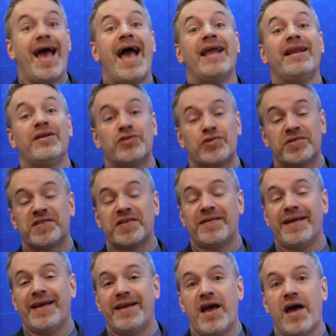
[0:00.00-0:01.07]
And
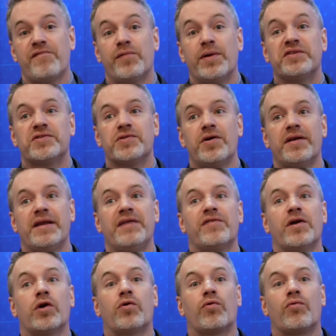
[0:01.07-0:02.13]
interestingly enough, we saw an
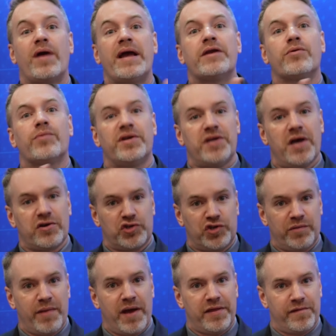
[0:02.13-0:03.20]
even greater
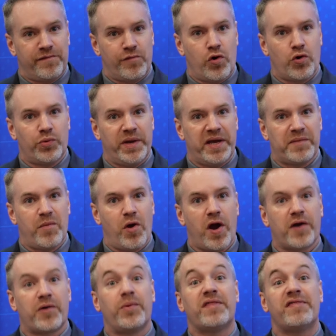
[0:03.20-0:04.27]
reduction by the 4-week
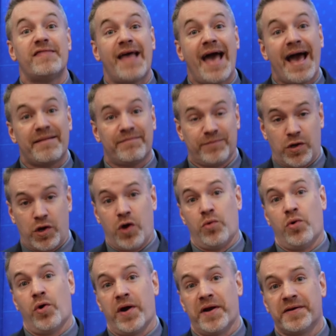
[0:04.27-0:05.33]
mark with that
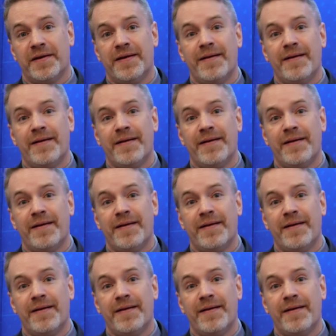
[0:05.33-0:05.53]
cohort.